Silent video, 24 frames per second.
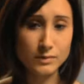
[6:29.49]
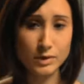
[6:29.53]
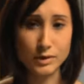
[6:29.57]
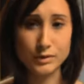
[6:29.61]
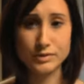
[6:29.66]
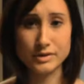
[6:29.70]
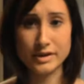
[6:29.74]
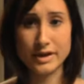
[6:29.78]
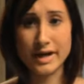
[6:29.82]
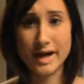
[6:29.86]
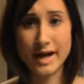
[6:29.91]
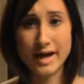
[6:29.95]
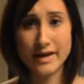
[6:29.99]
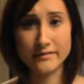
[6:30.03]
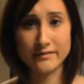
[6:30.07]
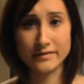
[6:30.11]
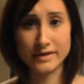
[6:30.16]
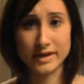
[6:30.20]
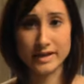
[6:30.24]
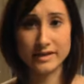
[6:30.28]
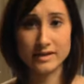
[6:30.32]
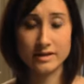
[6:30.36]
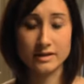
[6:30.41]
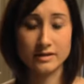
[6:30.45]
blow dry and
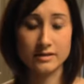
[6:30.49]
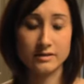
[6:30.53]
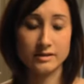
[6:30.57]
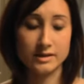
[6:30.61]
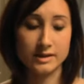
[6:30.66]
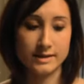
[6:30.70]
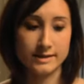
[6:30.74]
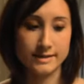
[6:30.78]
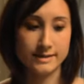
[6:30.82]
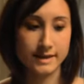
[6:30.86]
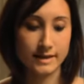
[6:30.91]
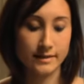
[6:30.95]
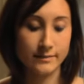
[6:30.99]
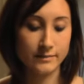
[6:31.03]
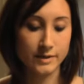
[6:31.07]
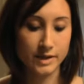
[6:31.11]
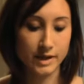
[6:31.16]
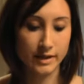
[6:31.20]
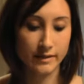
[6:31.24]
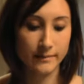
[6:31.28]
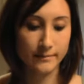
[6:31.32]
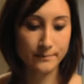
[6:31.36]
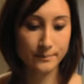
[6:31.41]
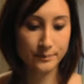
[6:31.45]
flat iron in the same
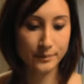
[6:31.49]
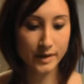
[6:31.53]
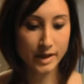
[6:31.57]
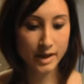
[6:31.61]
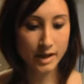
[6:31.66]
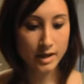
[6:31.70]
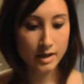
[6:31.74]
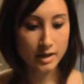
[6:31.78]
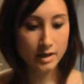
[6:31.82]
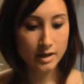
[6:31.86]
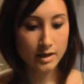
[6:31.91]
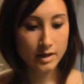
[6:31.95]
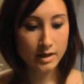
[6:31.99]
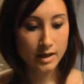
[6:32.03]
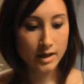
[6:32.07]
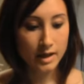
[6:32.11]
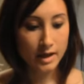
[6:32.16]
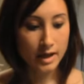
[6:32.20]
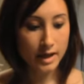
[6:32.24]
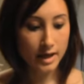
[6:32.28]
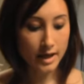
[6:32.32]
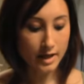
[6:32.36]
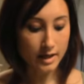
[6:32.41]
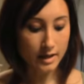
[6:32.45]
day.
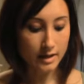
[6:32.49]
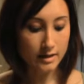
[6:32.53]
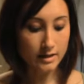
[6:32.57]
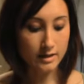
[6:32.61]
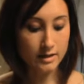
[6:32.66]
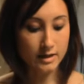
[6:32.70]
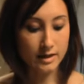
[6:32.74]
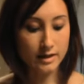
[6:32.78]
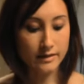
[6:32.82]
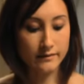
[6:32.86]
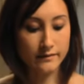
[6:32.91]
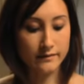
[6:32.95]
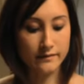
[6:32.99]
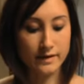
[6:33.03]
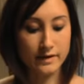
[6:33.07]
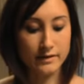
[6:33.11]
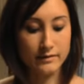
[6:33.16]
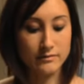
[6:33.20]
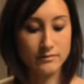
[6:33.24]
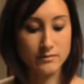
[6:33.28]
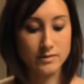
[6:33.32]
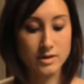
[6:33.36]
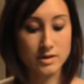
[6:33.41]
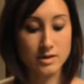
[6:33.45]
And I
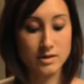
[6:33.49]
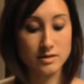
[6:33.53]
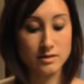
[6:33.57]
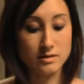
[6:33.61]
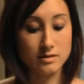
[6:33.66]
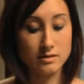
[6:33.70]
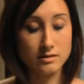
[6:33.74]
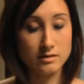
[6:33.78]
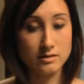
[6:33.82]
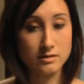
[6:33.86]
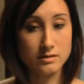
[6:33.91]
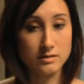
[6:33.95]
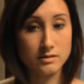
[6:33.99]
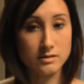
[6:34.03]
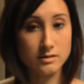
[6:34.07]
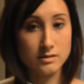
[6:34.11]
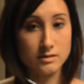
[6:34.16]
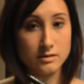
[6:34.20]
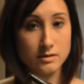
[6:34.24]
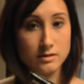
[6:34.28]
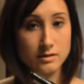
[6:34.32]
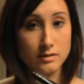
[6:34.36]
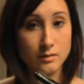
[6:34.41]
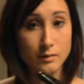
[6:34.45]
found that
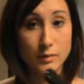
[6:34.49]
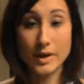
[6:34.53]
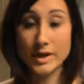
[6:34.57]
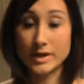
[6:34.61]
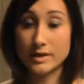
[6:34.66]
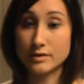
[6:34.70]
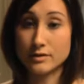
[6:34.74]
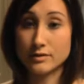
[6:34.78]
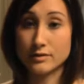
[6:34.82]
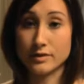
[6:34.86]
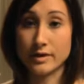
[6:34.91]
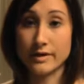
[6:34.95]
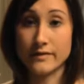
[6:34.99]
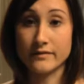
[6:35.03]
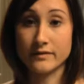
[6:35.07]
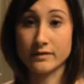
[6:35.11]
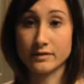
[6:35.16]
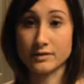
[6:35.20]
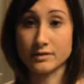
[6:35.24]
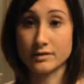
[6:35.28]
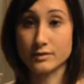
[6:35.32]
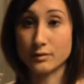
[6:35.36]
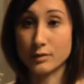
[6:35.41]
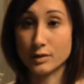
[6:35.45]
the wet to dry
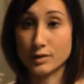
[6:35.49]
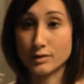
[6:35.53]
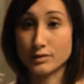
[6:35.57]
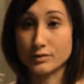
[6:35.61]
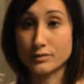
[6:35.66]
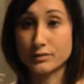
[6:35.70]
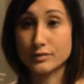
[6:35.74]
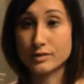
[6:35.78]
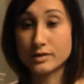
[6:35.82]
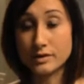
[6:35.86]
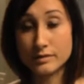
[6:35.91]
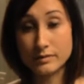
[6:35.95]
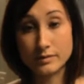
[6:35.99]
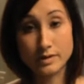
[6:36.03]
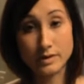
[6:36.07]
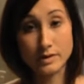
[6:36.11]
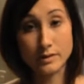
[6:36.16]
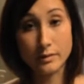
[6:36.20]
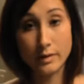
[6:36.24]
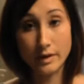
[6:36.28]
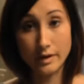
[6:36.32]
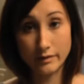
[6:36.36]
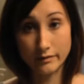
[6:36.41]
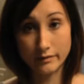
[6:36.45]
function works really,
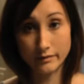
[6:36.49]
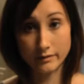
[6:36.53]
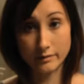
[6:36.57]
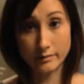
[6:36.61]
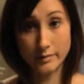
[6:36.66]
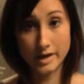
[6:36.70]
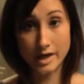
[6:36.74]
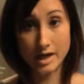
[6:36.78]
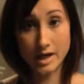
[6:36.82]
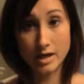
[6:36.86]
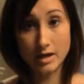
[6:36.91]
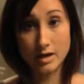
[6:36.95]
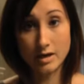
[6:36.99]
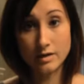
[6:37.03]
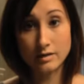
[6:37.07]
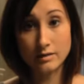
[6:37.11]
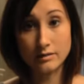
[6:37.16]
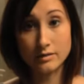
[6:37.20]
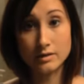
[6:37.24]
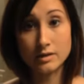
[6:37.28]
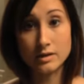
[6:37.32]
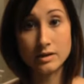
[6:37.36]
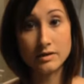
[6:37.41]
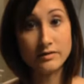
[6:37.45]
really well for me. I
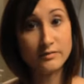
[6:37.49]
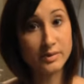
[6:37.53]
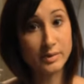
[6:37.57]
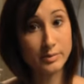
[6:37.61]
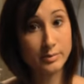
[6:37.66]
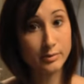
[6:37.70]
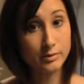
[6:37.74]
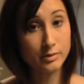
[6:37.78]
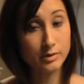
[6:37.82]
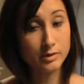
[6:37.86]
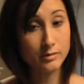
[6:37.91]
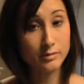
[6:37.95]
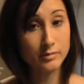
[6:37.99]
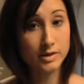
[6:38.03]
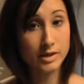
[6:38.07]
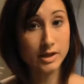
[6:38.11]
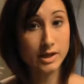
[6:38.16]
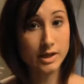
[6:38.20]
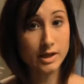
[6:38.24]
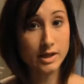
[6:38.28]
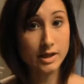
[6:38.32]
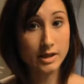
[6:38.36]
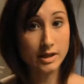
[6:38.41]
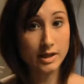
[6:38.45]
know a lot of people were
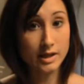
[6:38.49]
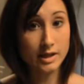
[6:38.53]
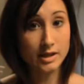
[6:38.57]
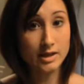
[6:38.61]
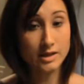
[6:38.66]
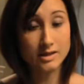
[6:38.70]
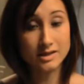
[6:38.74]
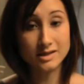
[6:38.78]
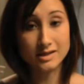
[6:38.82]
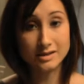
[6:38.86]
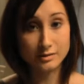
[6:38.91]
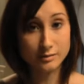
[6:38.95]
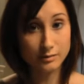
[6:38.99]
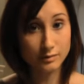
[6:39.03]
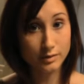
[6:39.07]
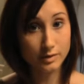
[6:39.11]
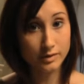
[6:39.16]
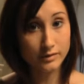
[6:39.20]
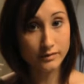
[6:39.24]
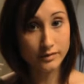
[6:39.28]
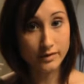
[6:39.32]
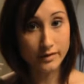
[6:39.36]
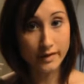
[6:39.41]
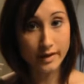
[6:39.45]
complaining that it doesn't
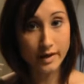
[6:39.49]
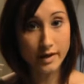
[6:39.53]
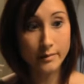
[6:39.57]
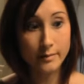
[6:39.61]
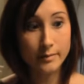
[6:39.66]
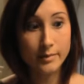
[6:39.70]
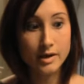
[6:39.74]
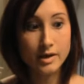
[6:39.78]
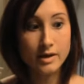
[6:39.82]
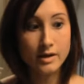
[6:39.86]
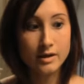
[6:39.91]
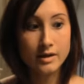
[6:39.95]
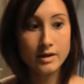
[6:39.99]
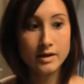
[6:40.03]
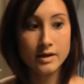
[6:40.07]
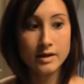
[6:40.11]
work for them,